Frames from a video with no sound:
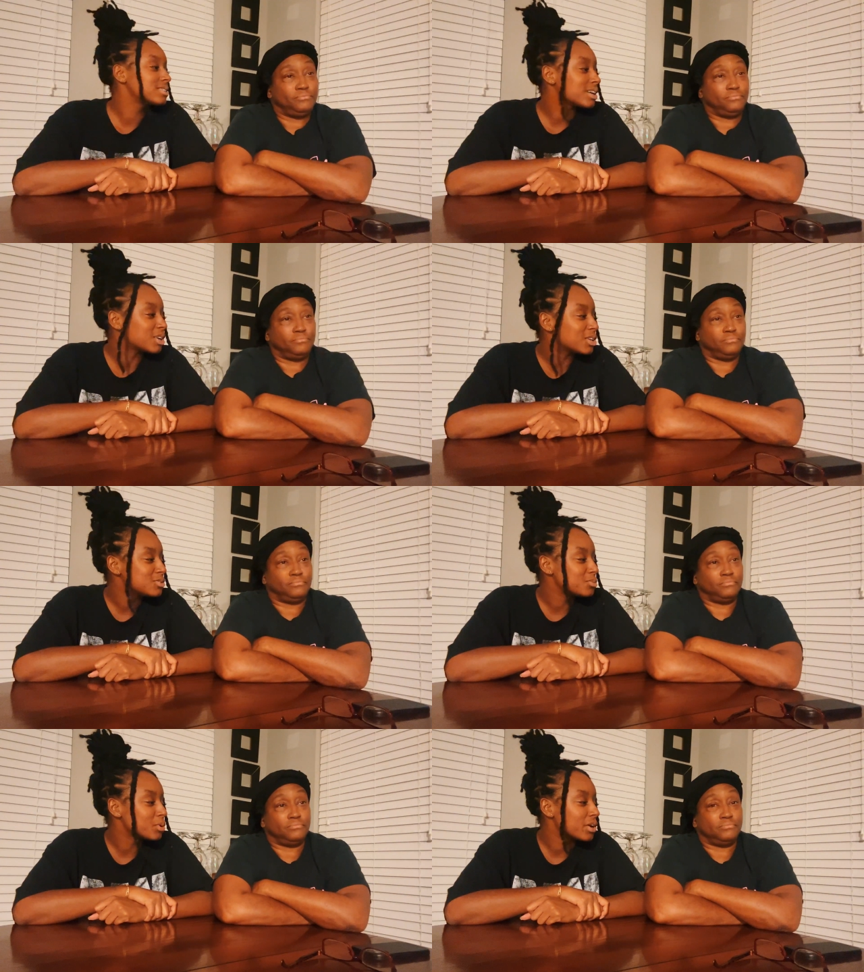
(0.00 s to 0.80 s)
Speaker 1: like, no, this
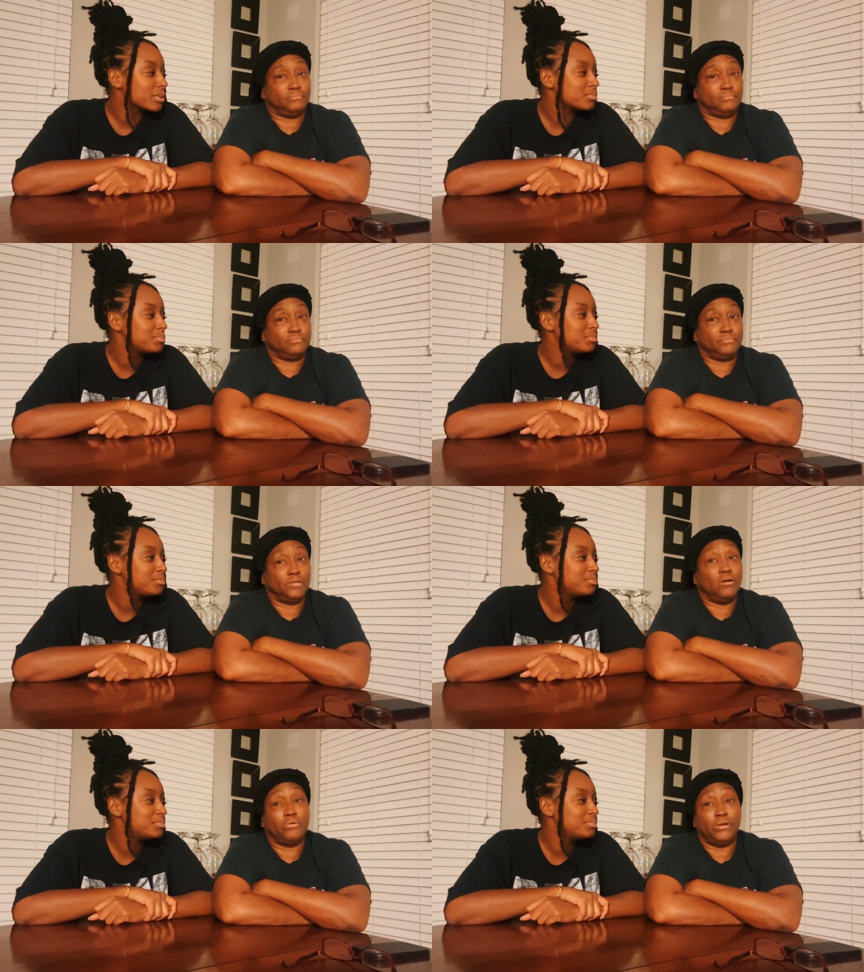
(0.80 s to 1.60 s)
is a prank.
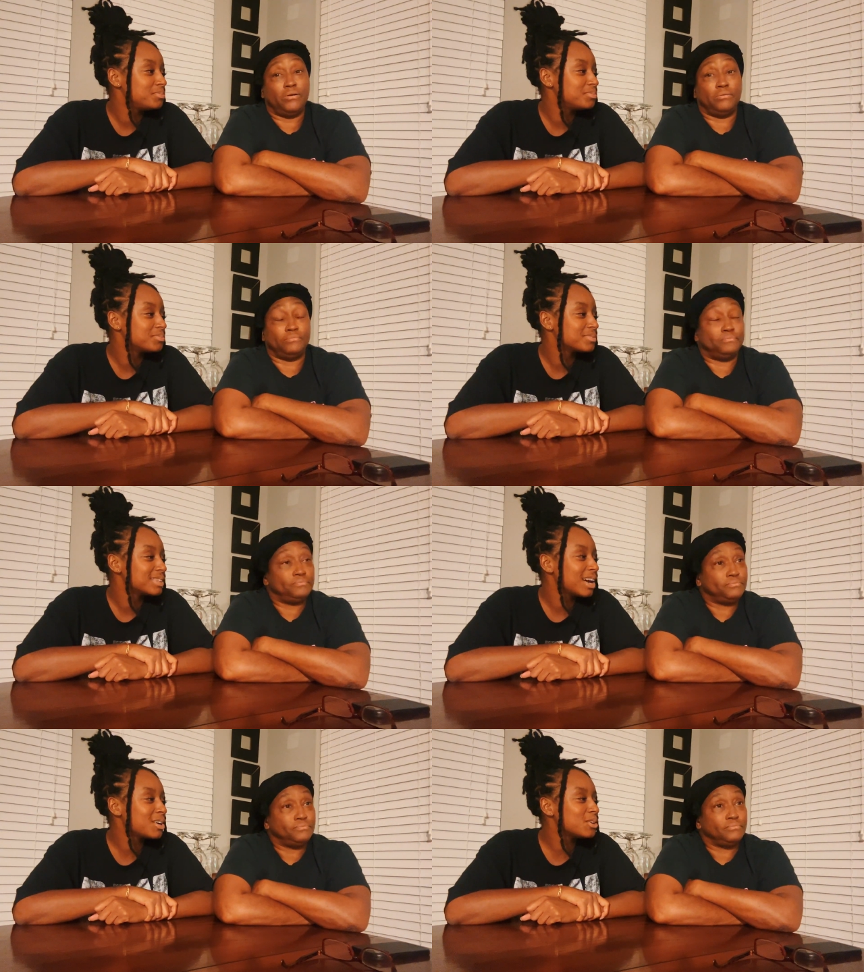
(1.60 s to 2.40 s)
I already know.
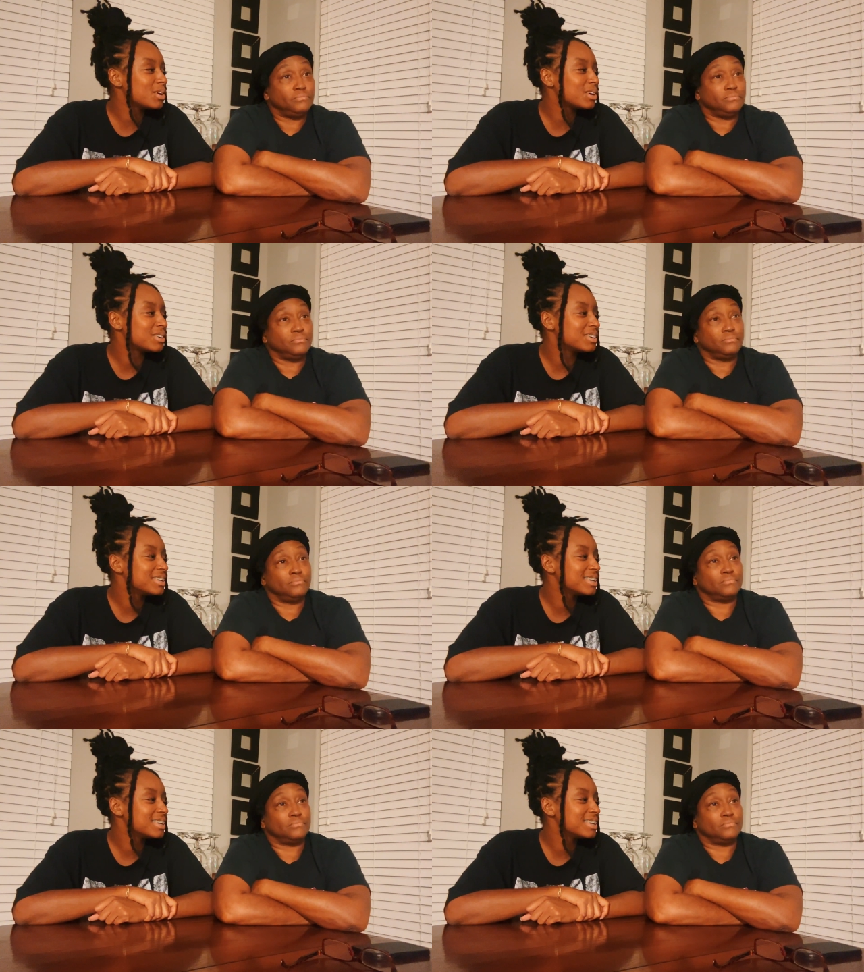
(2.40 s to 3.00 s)
How you know?